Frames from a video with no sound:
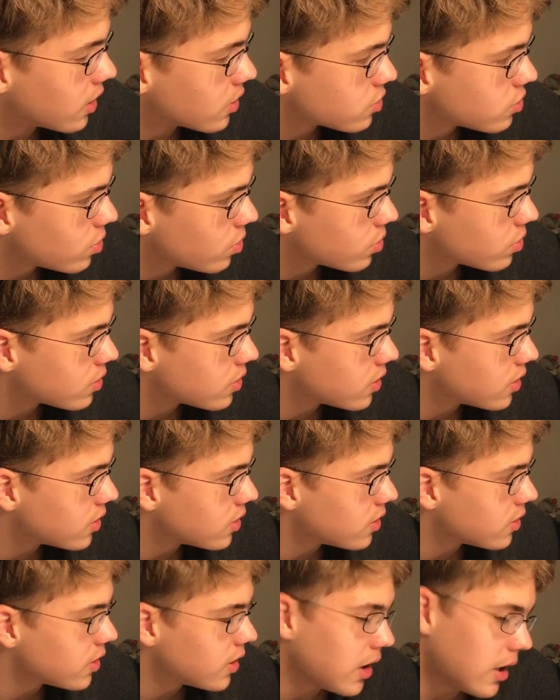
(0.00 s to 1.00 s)
So
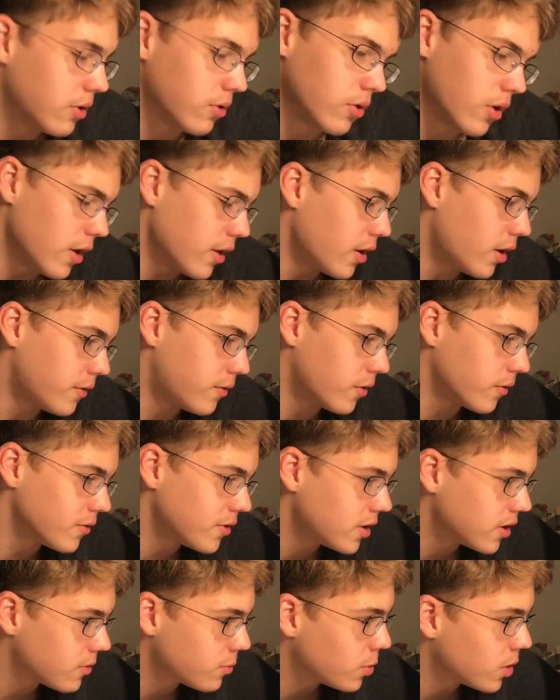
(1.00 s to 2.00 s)
now enough of
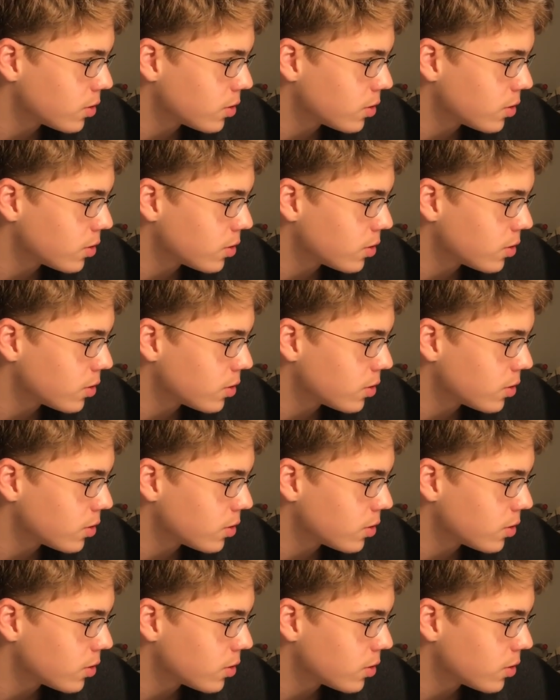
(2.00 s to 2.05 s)
that.